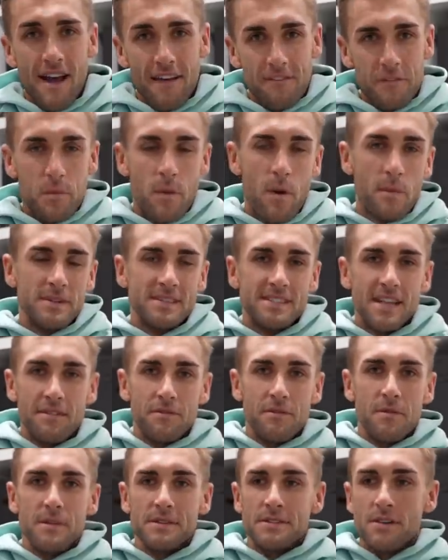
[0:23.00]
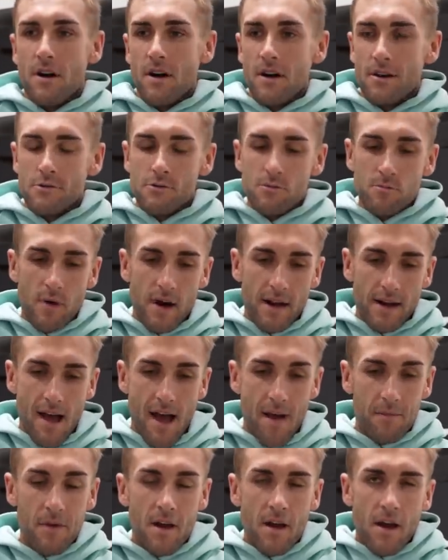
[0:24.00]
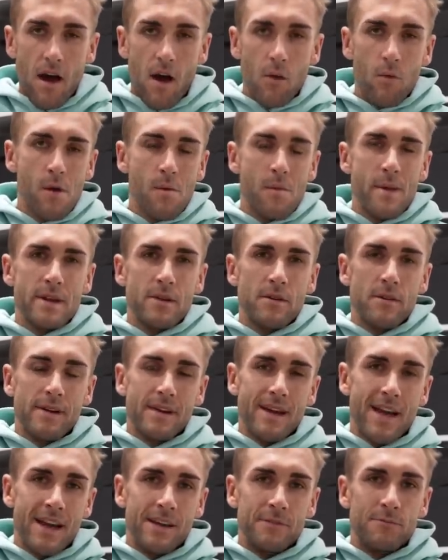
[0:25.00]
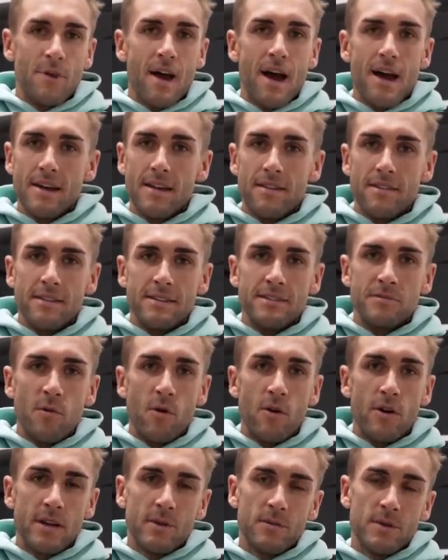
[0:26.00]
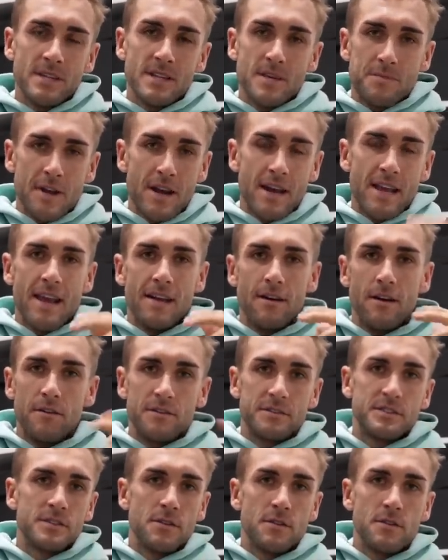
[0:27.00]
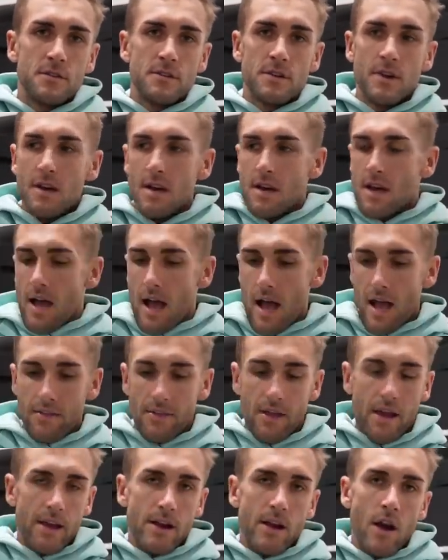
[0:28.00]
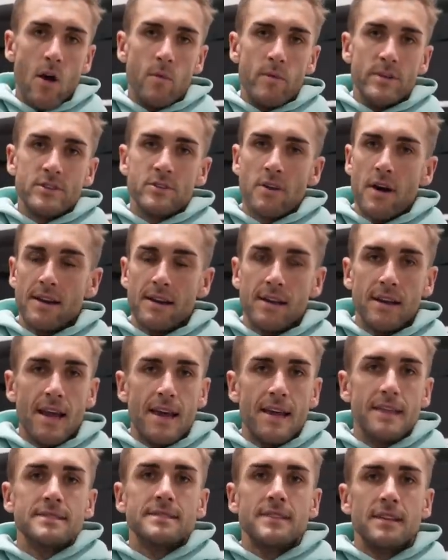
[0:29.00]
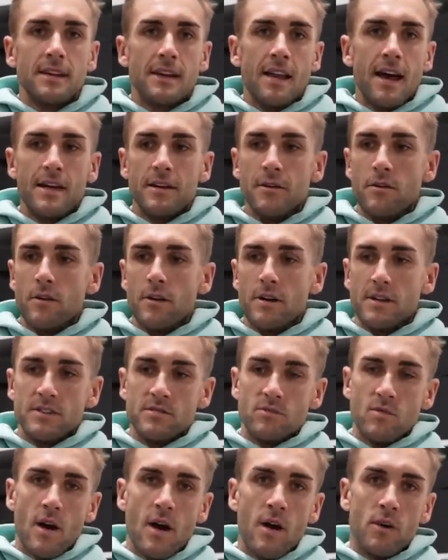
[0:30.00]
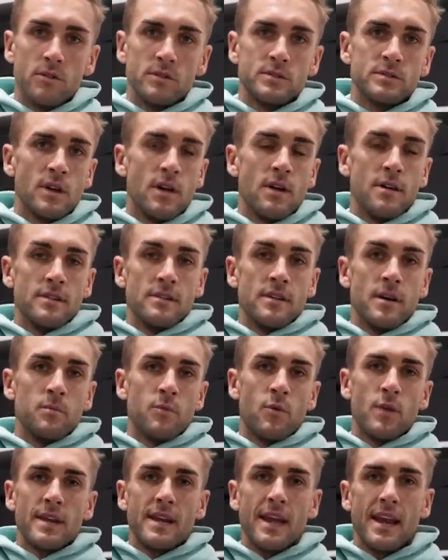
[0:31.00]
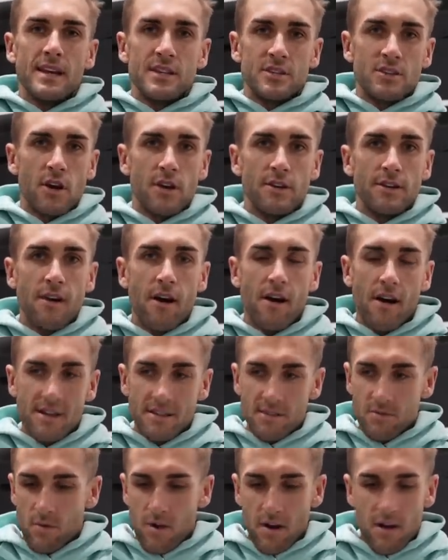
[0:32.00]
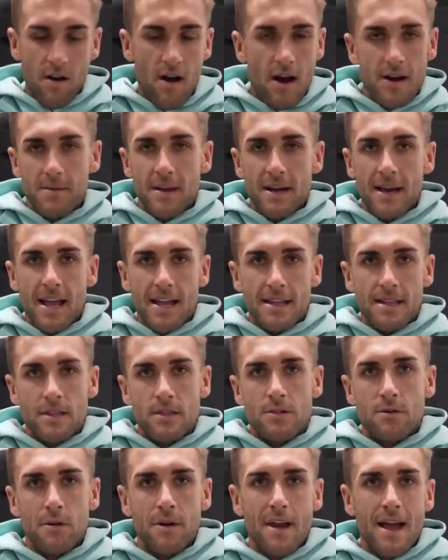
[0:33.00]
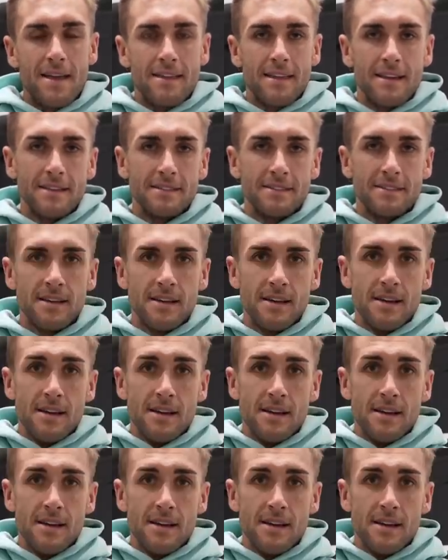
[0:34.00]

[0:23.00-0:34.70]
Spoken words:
as you've probably seen from the title, but I will be doing a run this morning, which I'm gonna head off soon, and then I'll be training legs later on as well. So I'm pretty keen to show you guys what I've kind of been eating throughout these